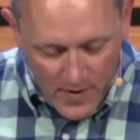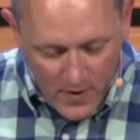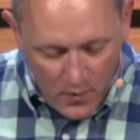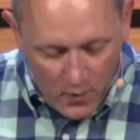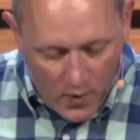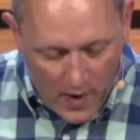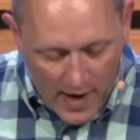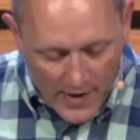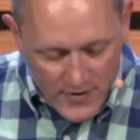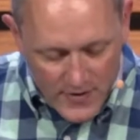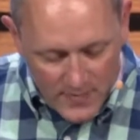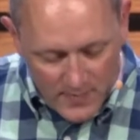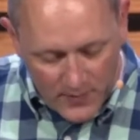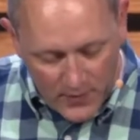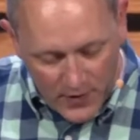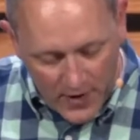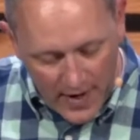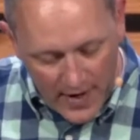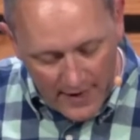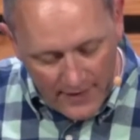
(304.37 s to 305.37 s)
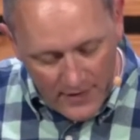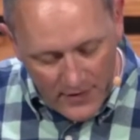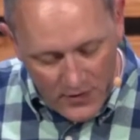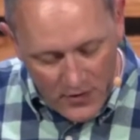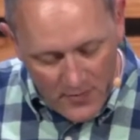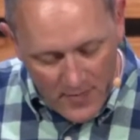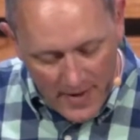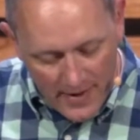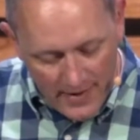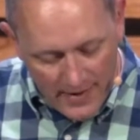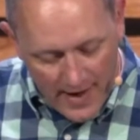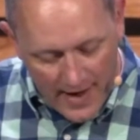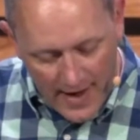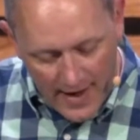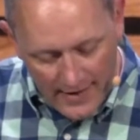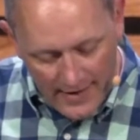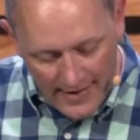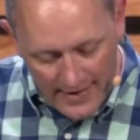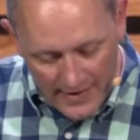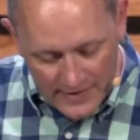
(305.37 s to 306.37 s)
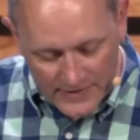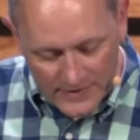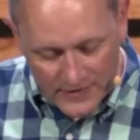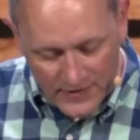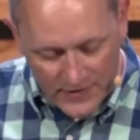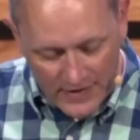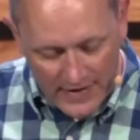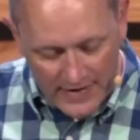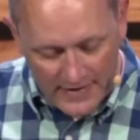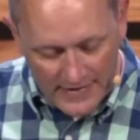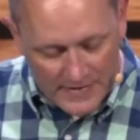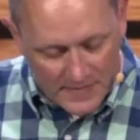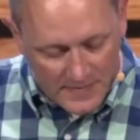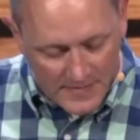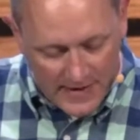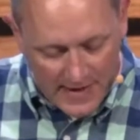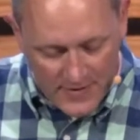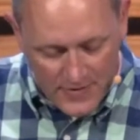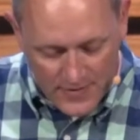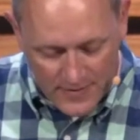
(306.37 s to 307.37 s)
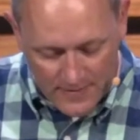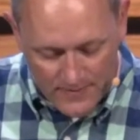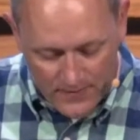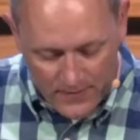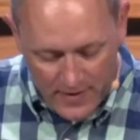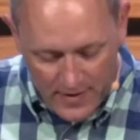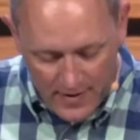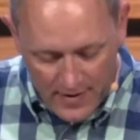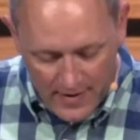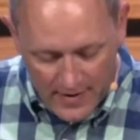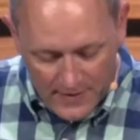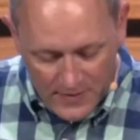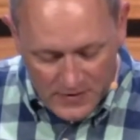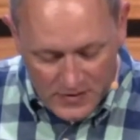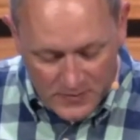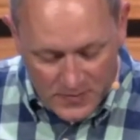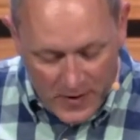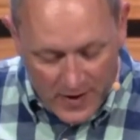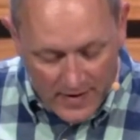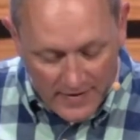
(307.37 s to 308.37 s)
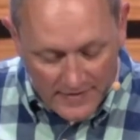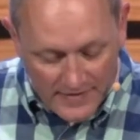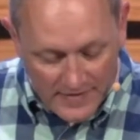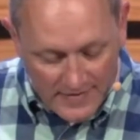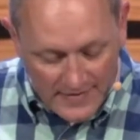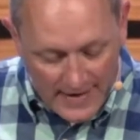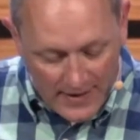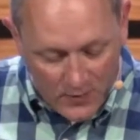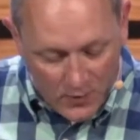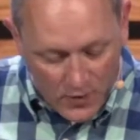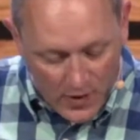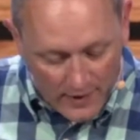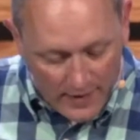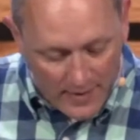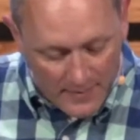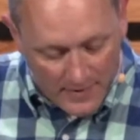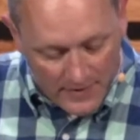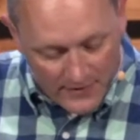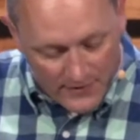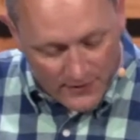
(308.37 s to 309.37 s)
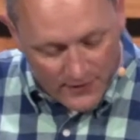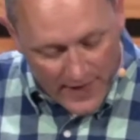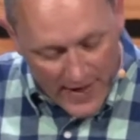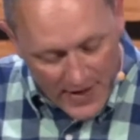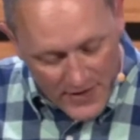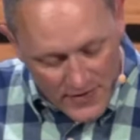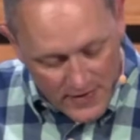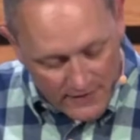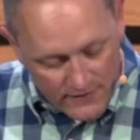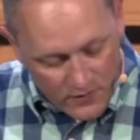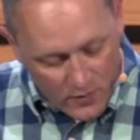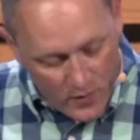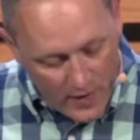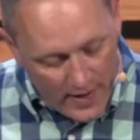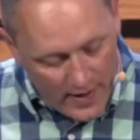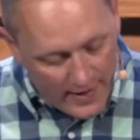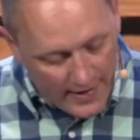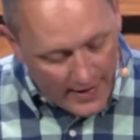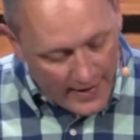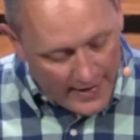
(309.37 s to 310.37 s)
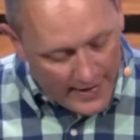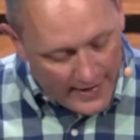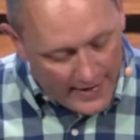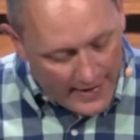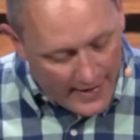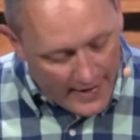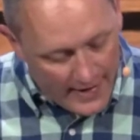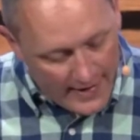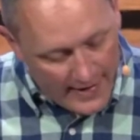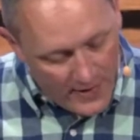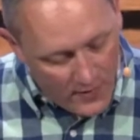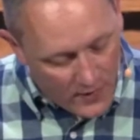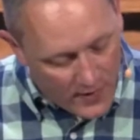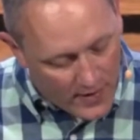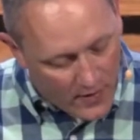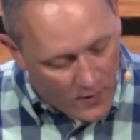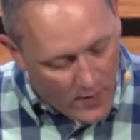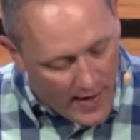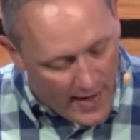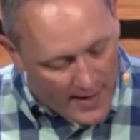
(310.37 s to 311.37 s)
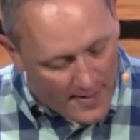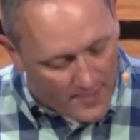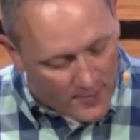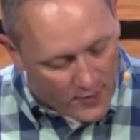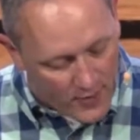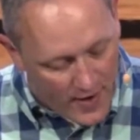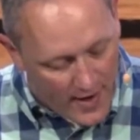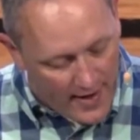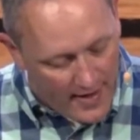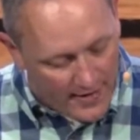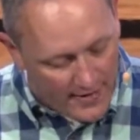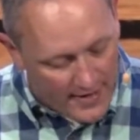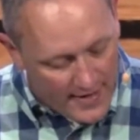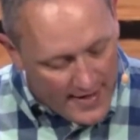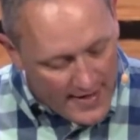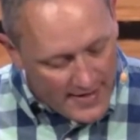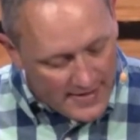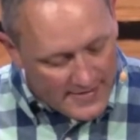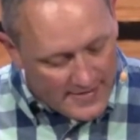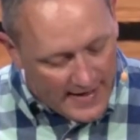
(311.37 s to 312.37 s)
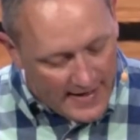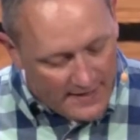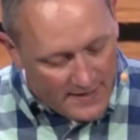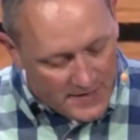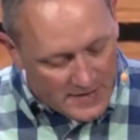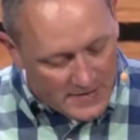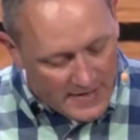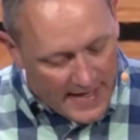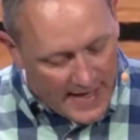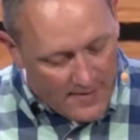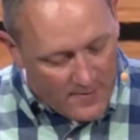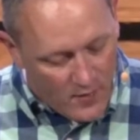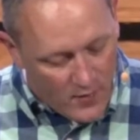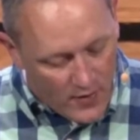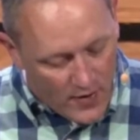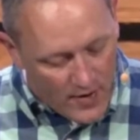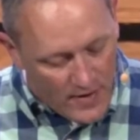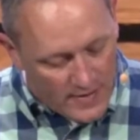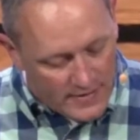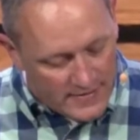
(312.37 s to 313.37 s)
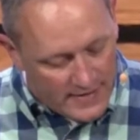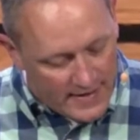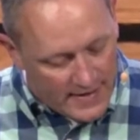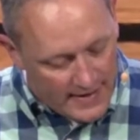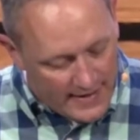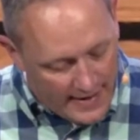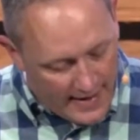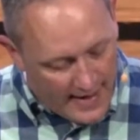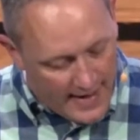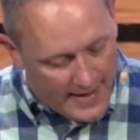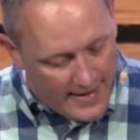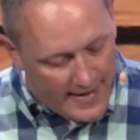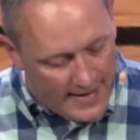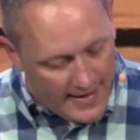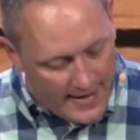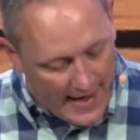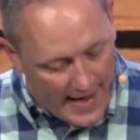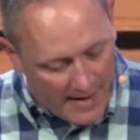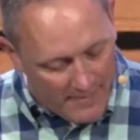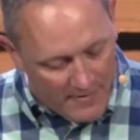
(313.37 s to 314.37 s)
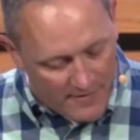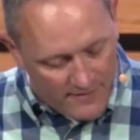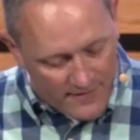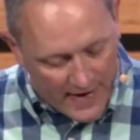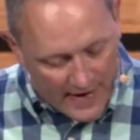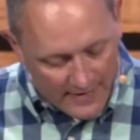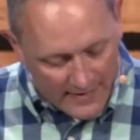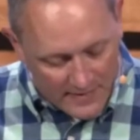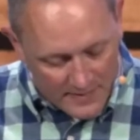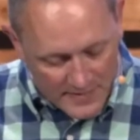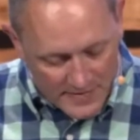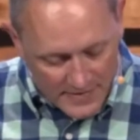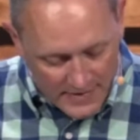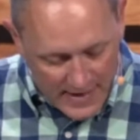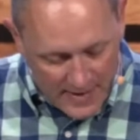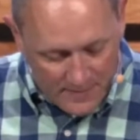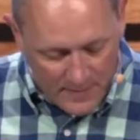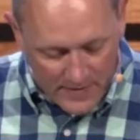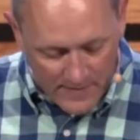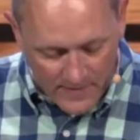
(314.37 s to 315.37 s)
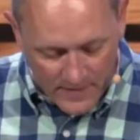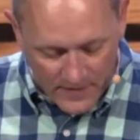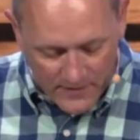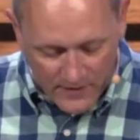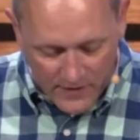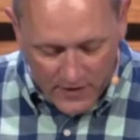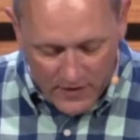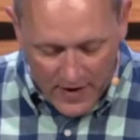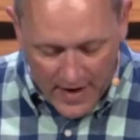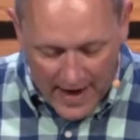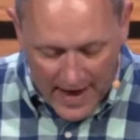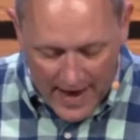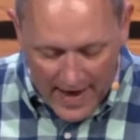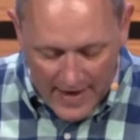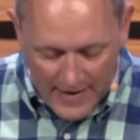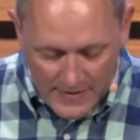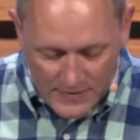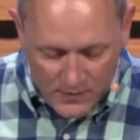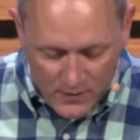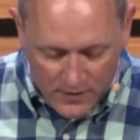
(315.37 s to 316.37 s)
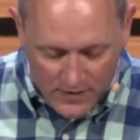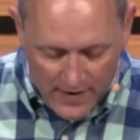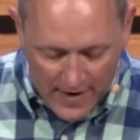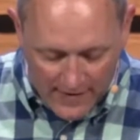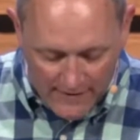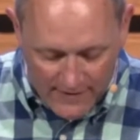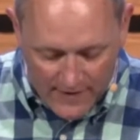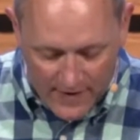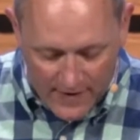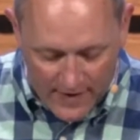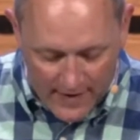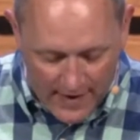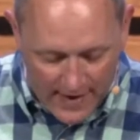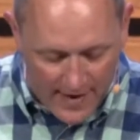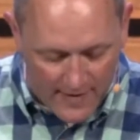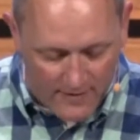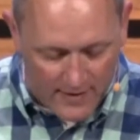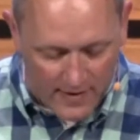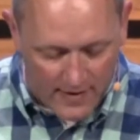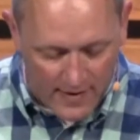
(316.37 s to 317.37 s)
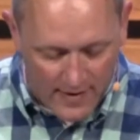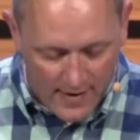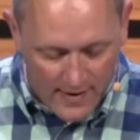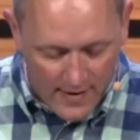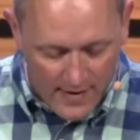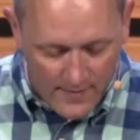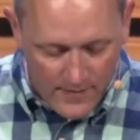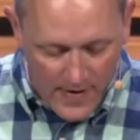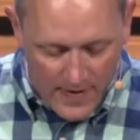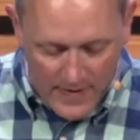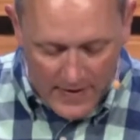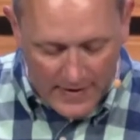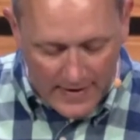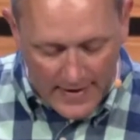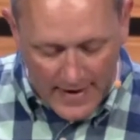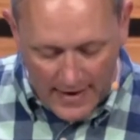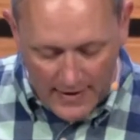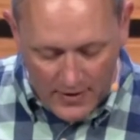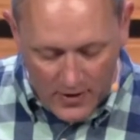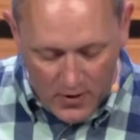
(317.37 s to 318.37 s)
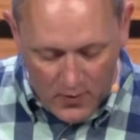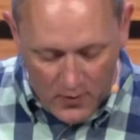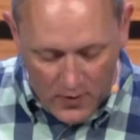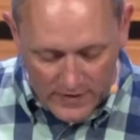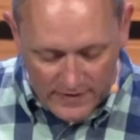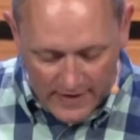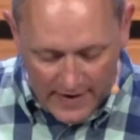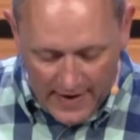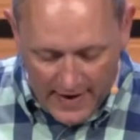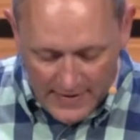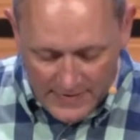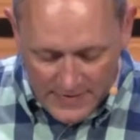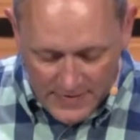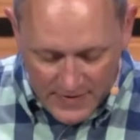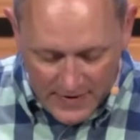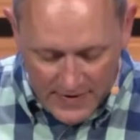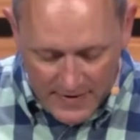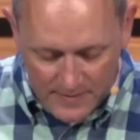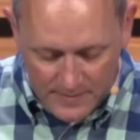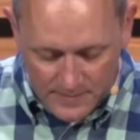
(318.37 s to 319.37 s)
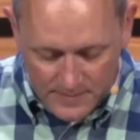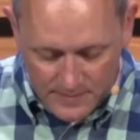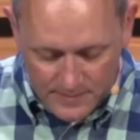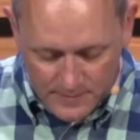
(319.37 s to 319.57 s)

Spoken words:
Watch and pray that you may not enter into temptation. The spirit is indeed willing, but the flesh is weak. And again he went away and prayed, saying the same words. And again he came and found them sleeping, for their eyes were very heavy, and they did not know what to answer him.